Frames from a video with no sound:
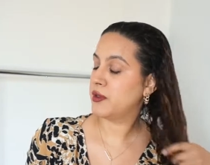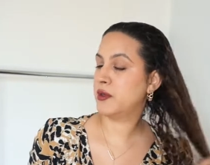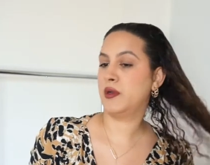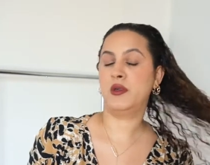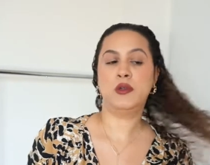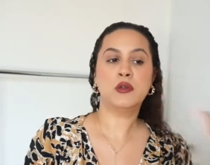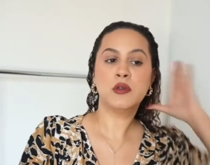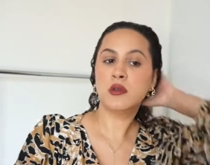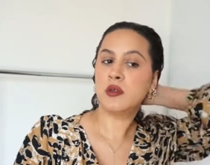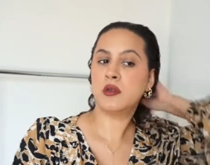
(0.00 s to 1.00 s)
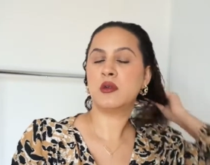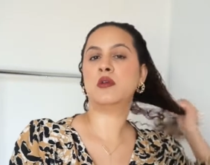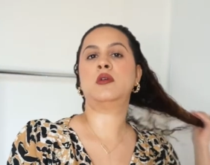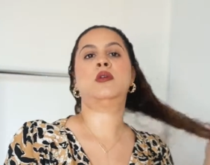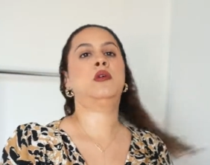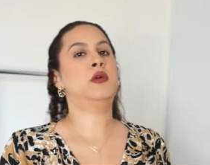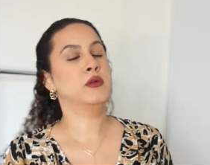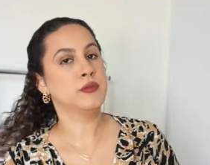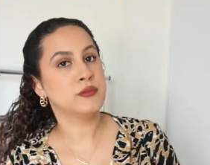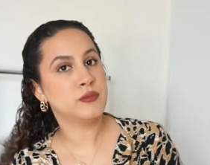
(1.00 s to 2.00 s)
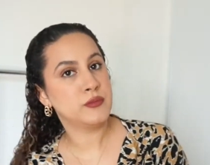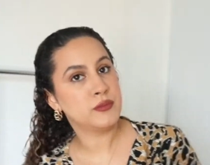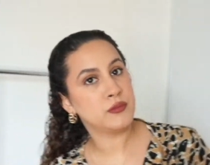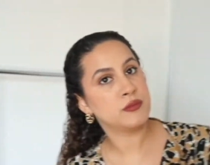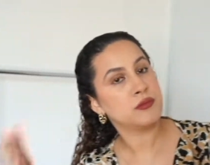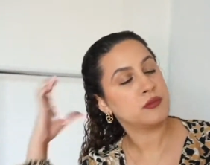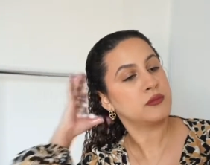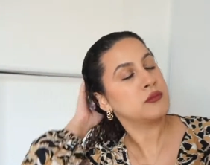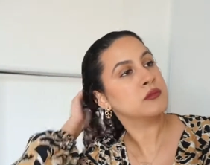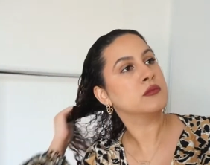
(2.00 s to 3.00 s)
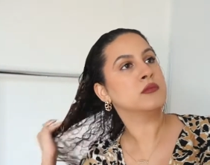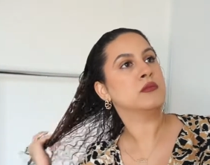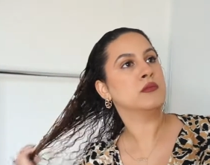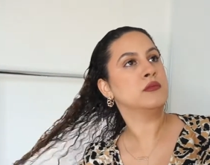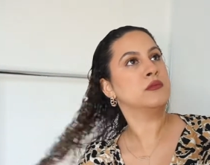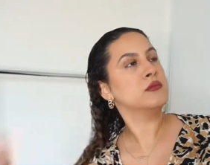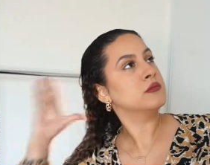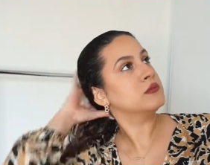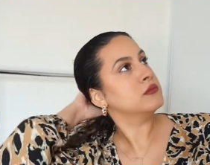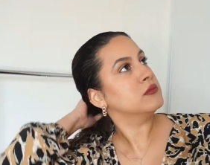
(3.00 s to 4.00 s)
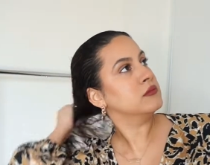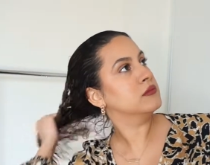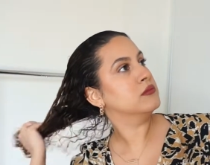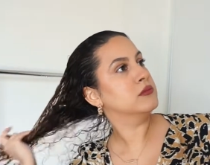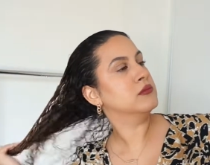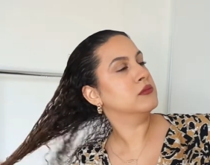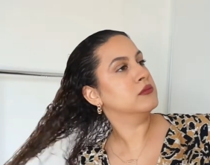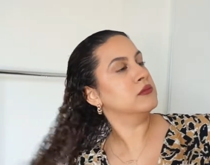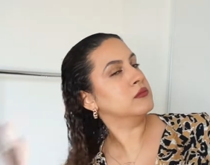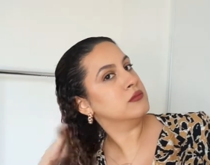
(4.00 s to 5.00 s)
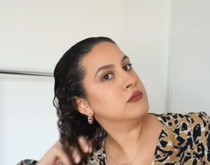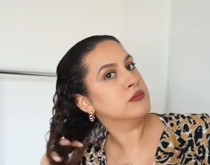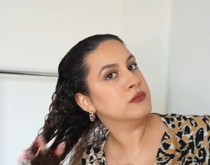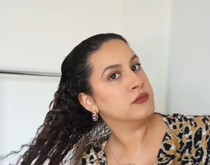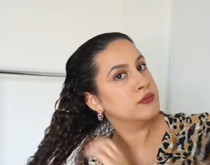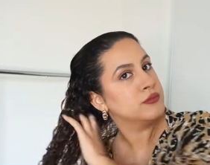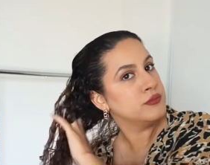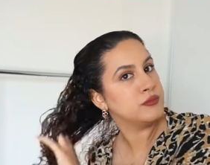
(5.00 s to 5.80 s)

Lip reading: (silence)